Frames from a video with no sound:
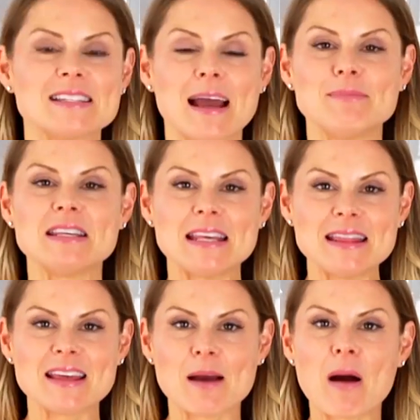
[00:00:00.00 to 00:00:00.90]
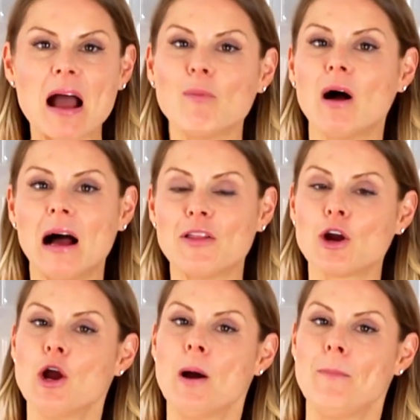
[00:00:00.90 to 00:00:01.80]
it's time to eat them, I will
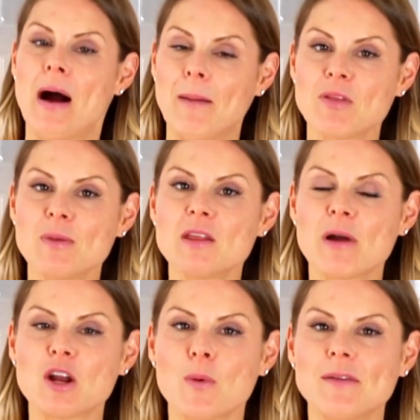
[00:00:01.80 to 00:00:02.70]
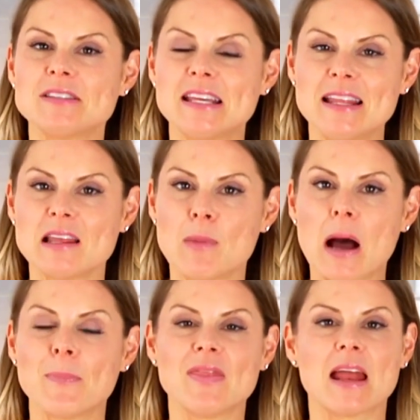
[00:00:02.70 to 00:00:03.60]
either pop them in the microwave to heat them
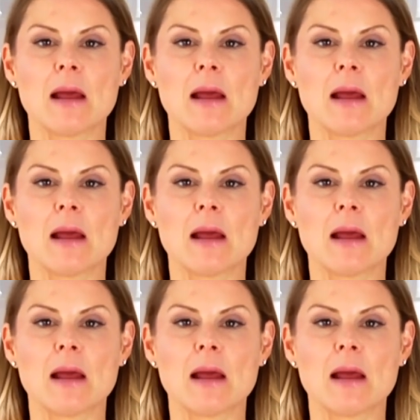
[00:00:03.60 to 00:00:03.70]
up, and then